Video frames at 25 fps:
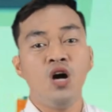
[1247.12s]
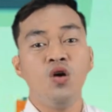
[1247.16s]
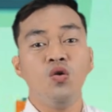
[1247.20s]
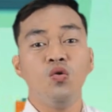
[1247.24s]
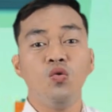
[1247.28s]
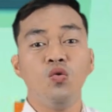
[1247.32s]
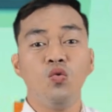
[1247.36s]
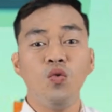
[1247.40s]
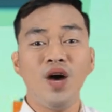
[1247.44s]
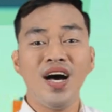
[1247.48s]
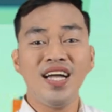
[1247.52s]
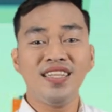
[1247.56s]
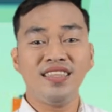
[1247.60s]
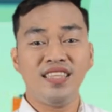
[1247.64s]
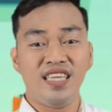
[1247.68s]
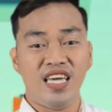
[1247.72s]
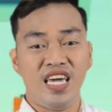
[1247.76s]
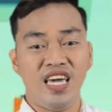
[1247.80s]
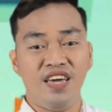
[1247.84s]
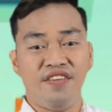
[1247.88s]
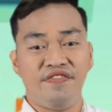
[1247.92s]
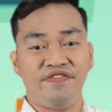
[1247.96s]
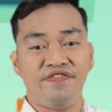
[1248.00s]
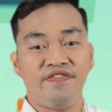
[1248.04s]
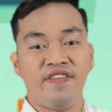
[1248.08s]
What
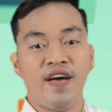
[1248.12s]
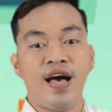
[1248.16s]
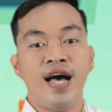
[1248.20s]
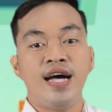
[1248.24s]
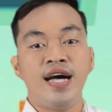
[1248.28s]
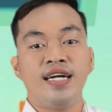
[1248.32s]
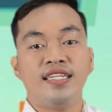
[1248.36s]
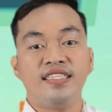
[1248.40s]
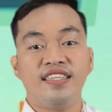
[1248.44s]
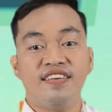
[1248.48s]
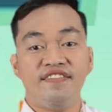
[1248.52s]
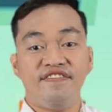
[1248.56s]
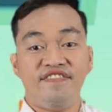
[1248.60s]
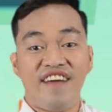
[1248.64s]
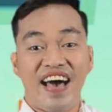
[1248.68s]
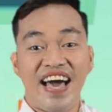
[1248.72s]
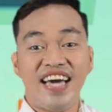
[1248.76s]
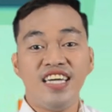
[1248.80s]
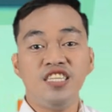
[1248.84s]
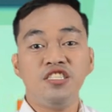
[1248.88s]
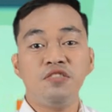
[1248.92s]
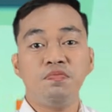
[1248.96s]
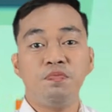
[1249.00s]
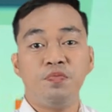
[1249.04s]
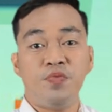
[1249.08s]
if the
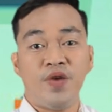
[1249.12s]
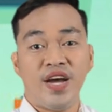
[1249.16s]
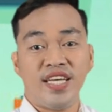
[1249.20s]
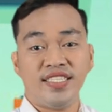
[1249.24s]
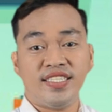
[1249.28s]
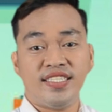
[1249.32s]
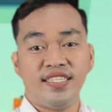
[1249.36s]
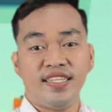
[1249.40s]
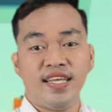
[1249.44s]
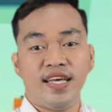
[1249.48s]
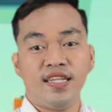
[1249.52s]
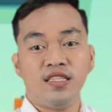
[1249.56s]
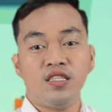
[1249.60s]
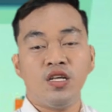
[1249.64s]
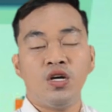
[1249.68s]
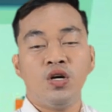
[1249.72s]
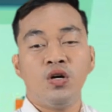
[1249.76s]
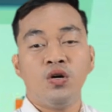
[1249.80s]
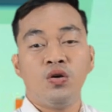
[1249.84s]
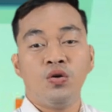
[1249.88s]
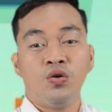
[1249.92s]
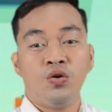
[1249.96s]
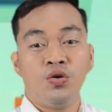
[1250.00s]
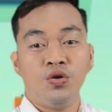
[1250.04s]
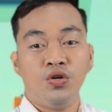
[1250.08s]
vice president
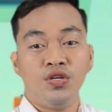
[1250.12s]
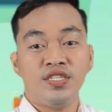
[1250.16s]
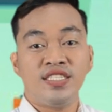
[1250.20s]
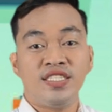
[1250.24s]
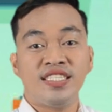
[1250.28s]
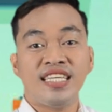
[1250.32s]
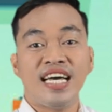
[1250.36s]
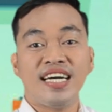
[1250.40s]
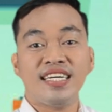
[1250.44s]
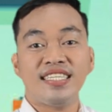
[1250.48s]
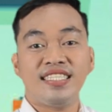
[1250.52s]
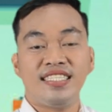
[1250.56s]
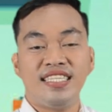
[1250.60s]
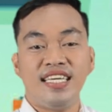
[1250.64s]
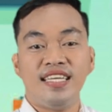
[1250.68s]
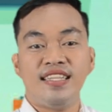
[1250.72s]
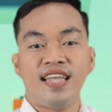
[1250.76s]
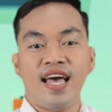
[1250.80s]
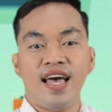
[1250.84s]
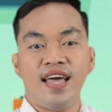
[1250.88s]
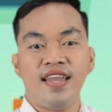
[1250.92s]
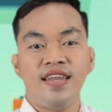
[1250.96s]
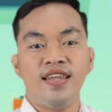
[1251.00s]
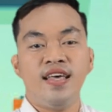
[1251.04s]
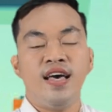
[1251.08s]
who
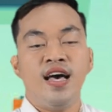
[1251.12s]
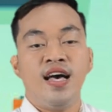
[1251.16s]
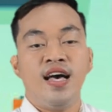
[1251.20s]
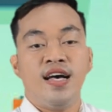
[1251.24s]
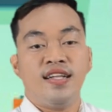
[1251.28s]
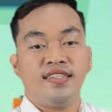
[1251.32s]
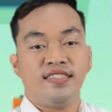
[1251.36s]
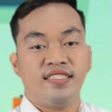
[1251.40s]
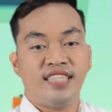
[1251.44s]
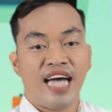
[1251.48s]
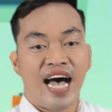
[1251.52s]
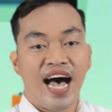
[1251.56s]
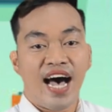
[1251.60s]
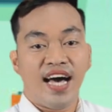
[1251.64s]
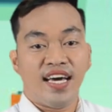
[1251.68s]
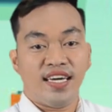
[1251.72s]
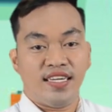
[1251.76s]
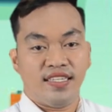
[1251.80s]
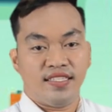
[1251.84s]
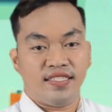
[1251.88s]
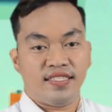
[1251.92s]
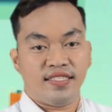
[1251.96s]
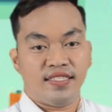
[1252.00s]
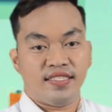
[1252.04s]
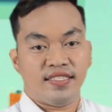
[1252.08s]
succeeded
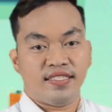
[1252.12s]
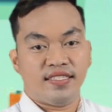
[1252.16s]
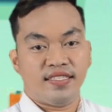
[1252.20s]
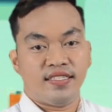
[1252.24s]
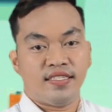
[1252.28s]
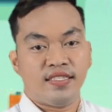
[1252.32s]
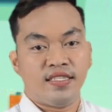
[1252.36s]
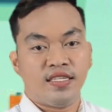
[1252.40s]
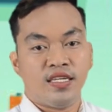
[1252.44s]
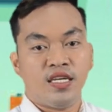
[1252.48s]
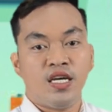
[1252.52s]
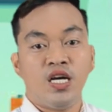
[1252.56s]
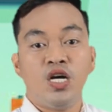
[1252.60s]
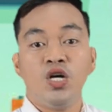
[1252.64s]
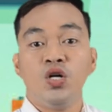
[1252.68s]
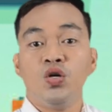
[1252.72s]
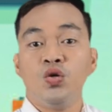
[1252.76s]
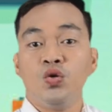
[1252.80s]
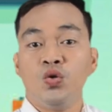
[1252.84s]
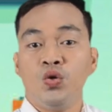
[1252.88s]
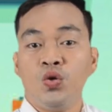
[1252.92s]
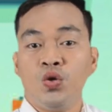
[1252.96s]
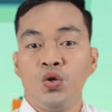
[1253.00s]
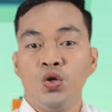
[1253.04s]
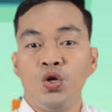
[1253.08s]
dies?
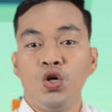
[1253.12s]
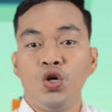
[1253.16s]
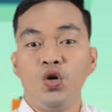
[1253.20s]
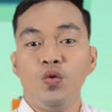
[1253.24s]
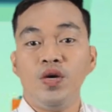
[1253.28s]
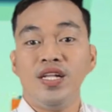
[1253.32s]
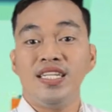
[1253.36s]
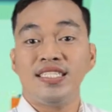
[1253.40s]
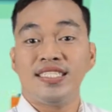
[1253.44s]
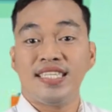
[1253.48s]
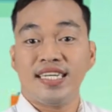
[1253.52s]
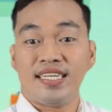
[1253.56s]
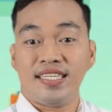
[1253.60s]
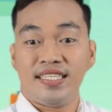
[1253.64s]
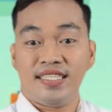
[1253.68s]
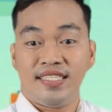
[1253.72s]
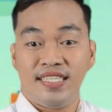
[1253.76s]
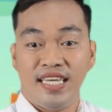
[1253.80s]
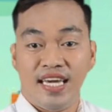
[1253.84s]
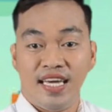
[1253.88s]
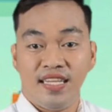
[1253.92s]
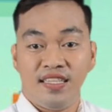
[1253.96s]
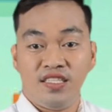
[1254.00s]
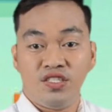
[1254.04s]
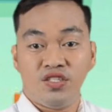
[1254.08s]
Who will
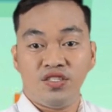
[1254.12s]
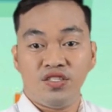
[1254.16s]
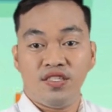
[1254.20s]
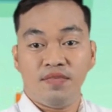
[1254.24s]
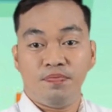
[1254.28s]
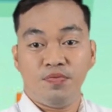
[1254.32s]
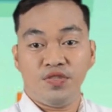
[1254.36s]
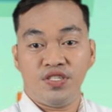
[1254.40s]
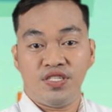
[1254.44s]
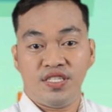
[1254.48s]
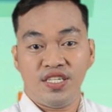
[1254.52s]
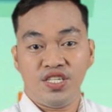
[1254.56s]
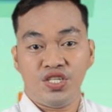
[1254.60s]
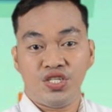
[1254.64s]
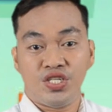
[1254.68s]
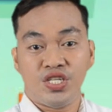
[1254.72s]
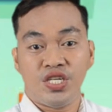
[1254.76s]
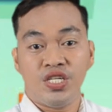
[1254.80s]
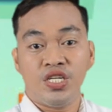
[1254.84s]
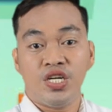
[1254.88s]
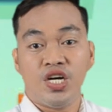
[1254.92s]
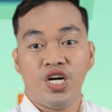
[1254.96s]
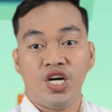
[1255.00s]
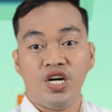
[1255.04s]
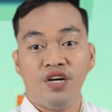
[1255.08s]
succeed to the position
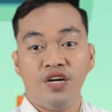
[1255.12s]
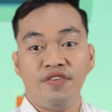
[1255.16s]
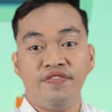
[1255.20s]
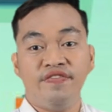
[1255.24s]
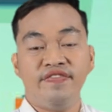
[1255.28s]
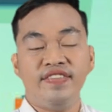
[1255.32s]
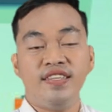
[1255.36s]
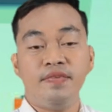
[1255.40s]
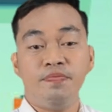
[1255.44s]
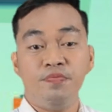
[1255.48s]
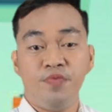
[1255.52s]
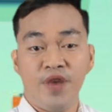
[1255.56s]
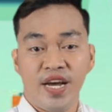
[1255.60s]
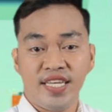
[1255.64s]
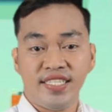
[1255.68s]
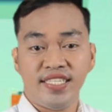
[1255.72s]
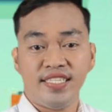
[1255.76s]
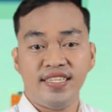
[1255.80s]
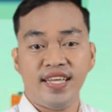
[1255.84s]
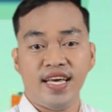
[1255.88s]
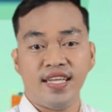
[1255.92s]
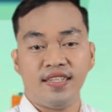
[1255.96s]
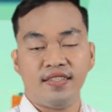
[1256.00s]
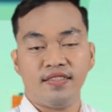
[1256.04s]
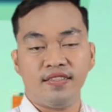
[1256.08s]
of the
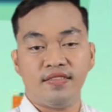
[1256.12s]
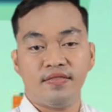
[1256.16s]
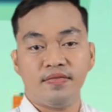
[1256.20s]
president?